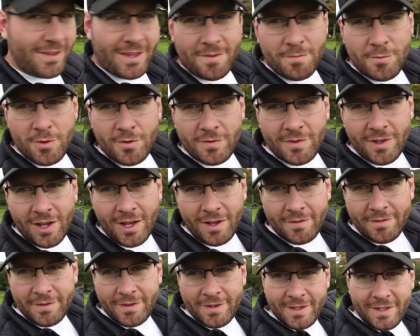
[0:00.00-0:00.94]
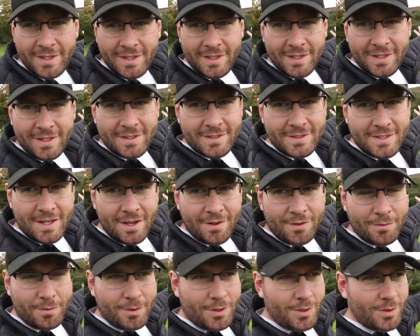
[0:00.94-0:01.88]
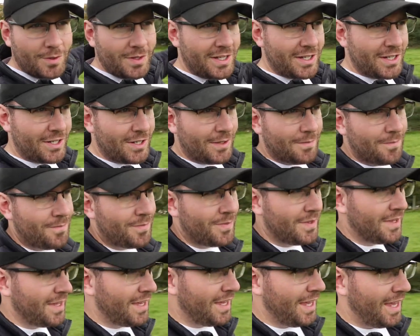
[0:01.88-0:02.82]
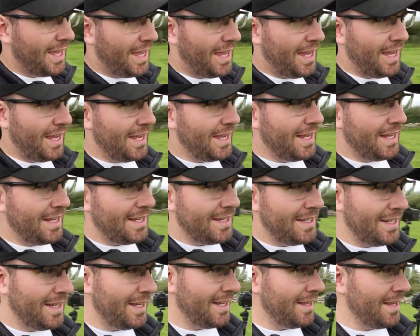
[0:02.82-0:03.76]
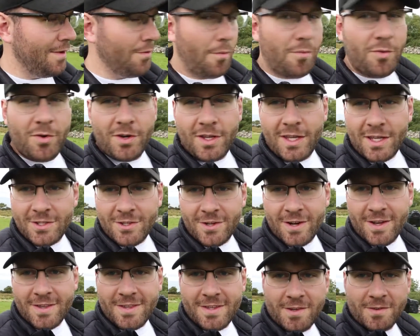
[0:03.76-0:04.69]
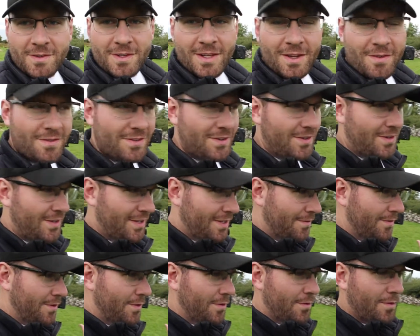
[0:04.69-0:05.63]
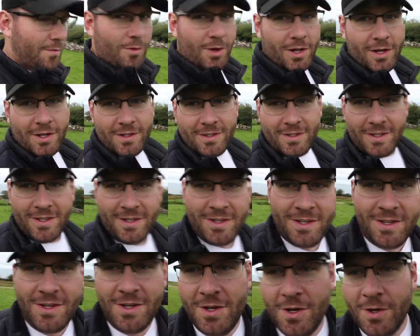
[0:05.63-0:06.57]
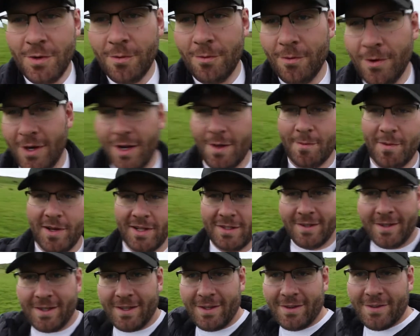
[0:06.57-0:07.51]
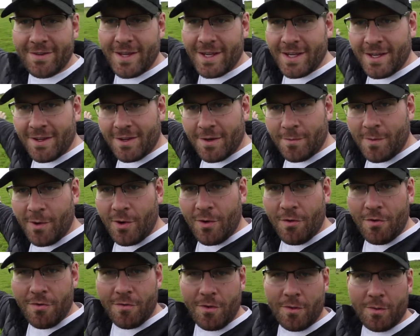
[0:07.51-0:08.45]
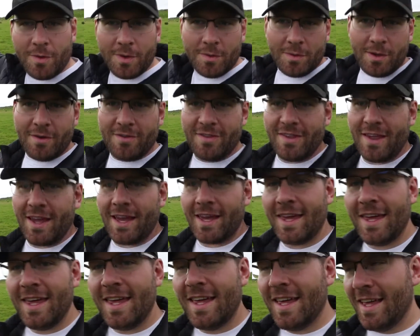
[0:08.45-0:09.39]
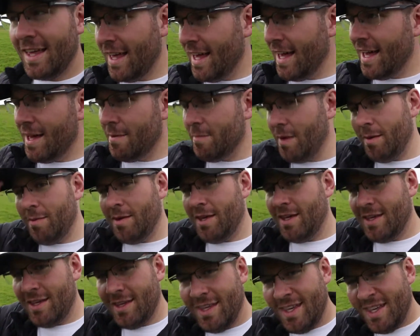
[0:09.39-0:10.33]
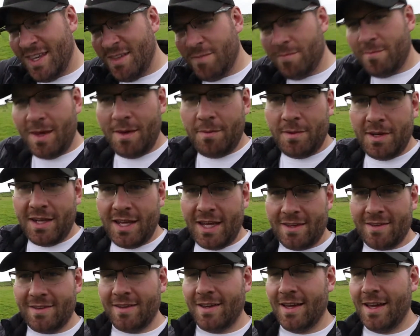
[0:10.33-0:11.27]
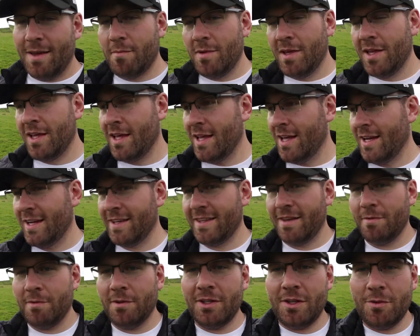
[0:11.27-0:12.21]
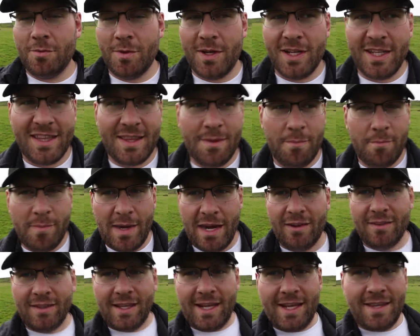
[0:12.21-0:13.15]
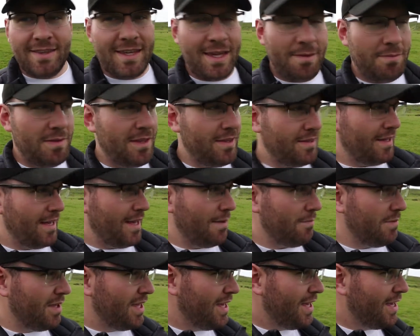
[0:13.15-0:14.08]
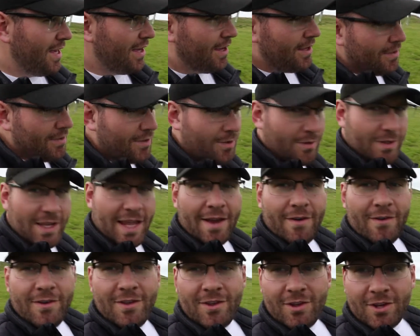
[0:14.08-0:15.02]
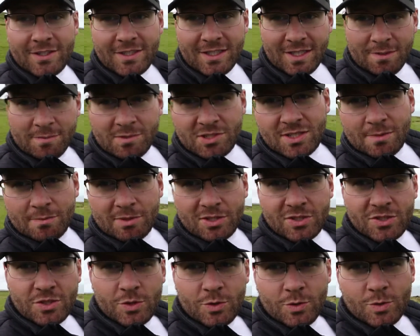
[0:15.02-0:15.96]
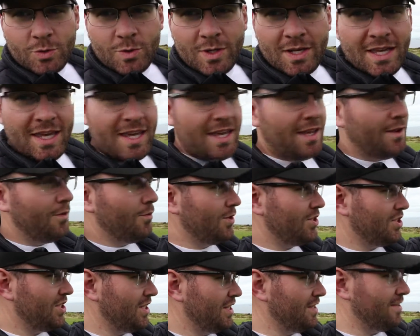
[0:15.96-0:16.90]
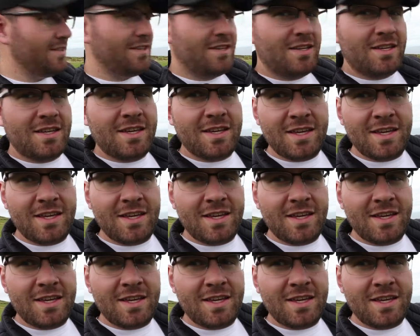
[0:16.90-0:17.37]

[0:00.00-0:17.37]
has moved off down the road here, and uh, they were pretty interested in what I was doing. A few of them wanted to run up onto the hillside here to pose for me, but I was like, ah, maybe, maybe next time, because uh, I really just wanted to get the bare landscape this time. So now, onto image number two, which is